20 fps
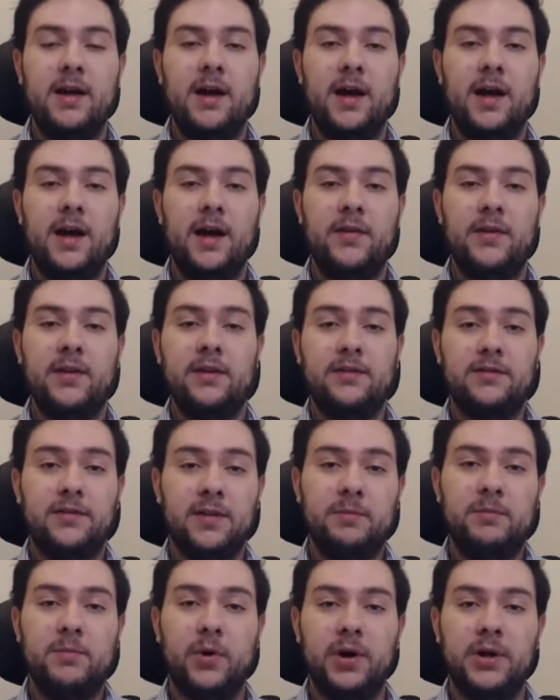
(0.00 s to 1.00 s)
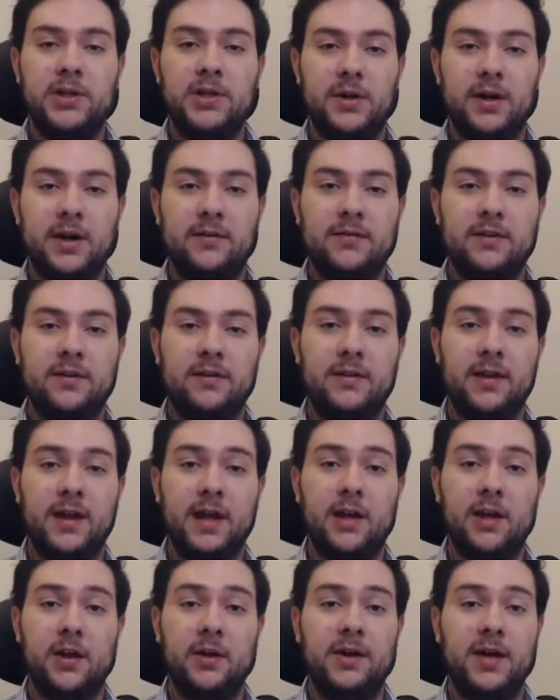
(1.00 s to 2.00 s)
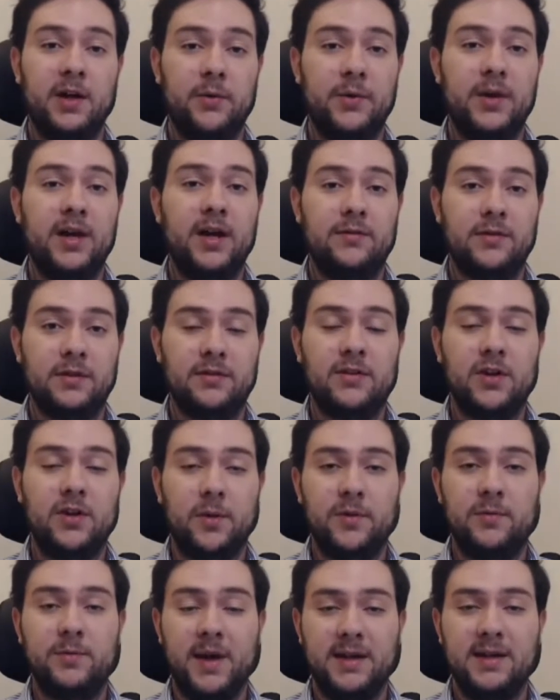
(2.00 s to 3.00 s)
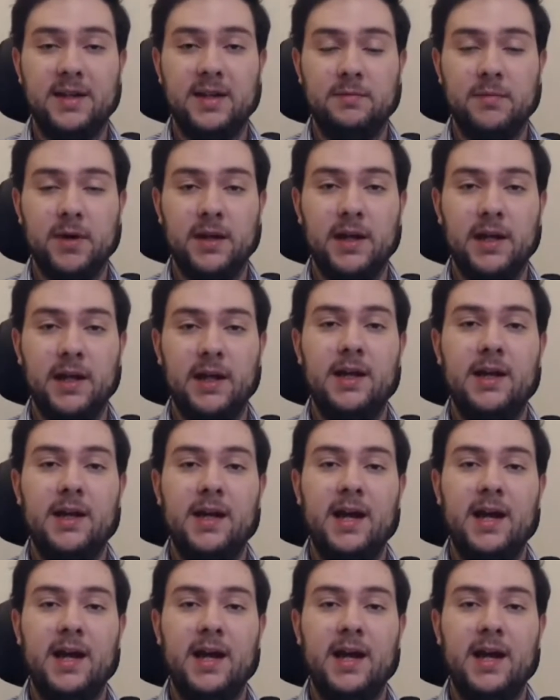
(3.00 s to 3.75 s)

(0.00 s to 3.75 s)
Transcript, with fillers: uh, that at some point you have to say, okay, we have to stop spending money,